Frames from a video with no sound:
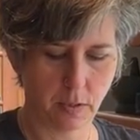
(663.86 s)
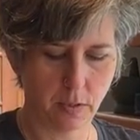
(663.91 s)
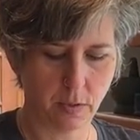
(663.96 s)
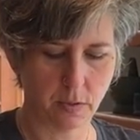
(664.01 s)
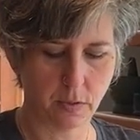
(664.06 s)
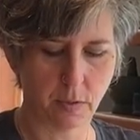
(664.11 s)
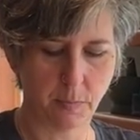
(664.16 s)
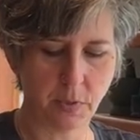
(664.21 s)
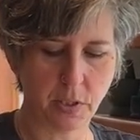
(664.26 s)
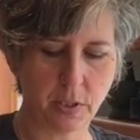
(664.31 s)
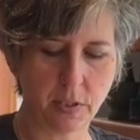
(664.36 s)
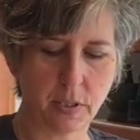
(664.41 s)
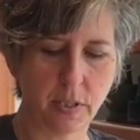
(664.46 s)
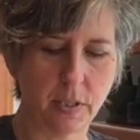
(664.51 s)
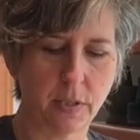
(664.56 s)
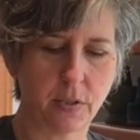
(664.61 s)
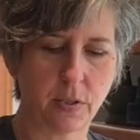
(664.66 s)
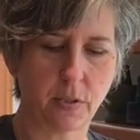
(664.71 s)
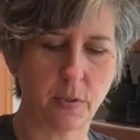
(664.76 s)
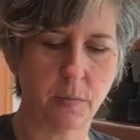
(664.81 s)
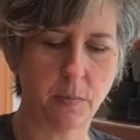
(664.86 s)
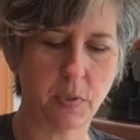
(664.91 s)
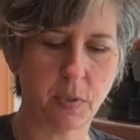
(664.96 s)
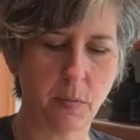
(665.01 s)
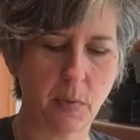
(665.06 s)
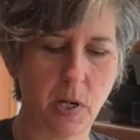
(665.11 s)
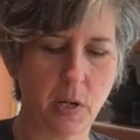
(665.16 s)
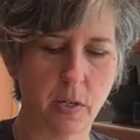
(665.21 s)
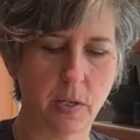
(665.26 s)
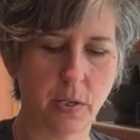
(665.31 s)
So I'm just gonna scoop
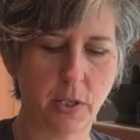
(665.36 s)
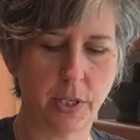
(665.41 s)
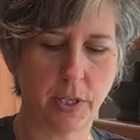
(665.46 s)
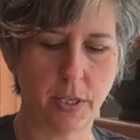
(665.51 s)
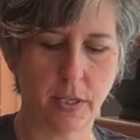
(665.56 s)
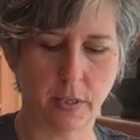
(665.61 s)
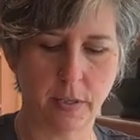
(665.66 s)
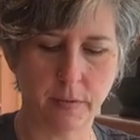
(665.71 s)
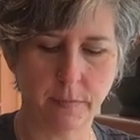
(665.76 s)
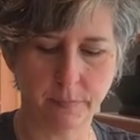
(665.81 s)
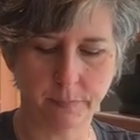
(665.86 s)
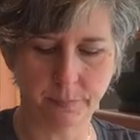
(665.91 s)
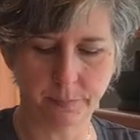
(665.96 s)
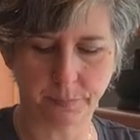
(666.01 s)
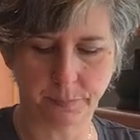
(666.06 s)
some congee in.